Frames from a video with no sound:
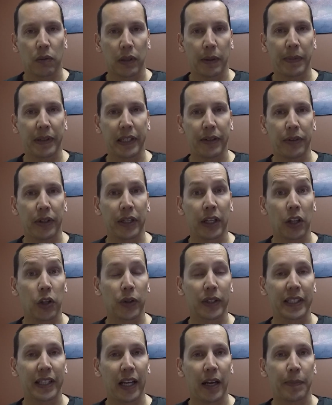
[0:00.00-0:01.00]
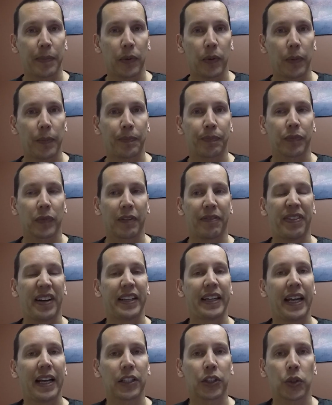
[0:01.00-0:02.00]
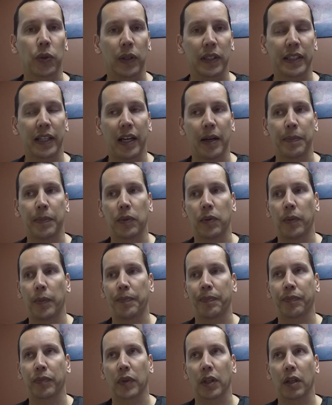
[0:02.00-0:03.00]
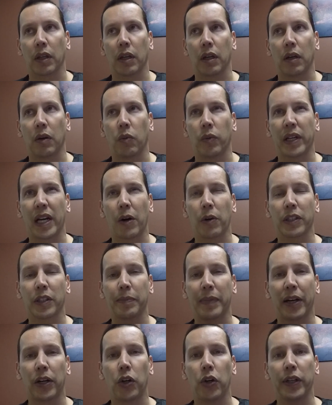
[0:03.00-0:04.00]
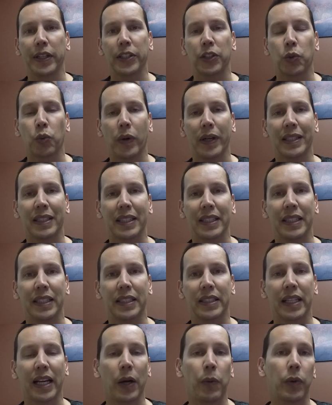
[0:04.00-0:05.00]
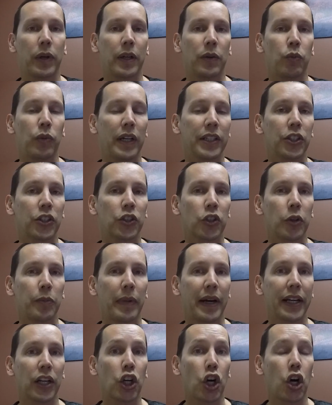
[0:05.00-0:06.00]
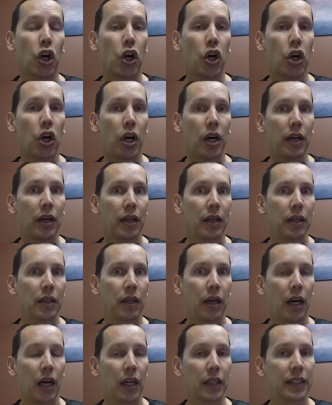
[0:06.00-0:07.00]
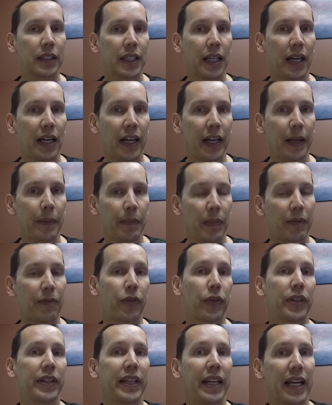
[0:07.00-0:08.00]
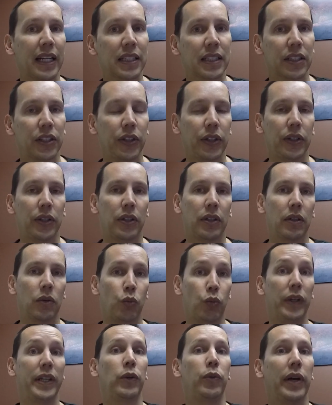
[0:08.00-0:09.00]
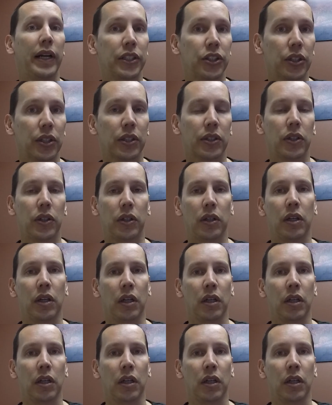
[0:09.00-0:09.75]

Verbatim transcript: Let me give you another example, financial example. When I was in my early 20s, I wouldn't register my car on time for the next year, re-register.